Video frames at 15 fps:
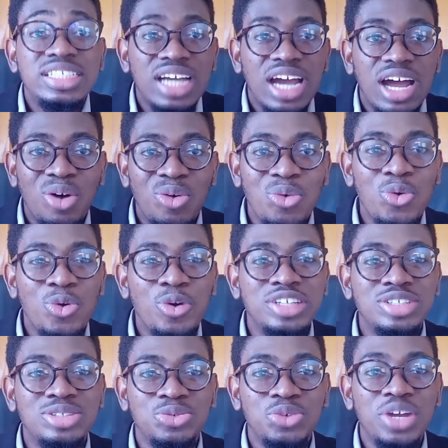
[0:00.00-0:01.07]
who is
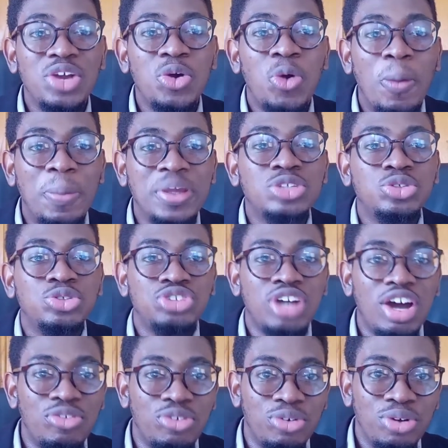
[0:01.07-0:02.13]
really hoping to
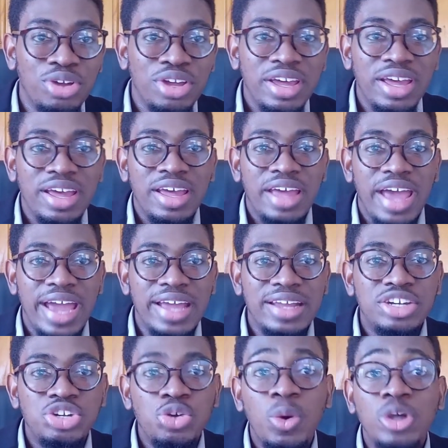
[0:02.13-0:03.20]
travel, and
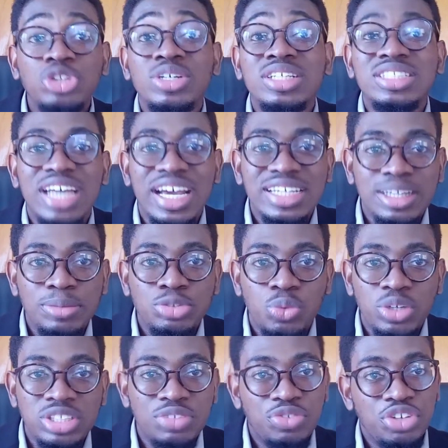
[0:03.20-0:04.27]
you want to entice them to watch
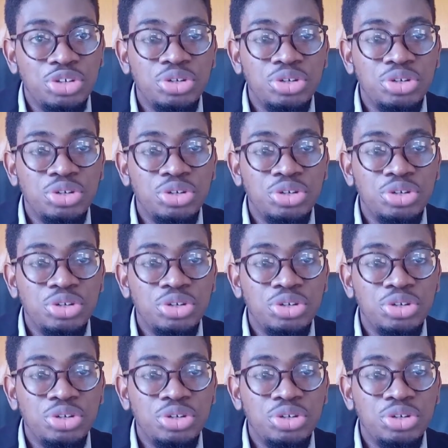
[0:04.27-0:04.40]
the video.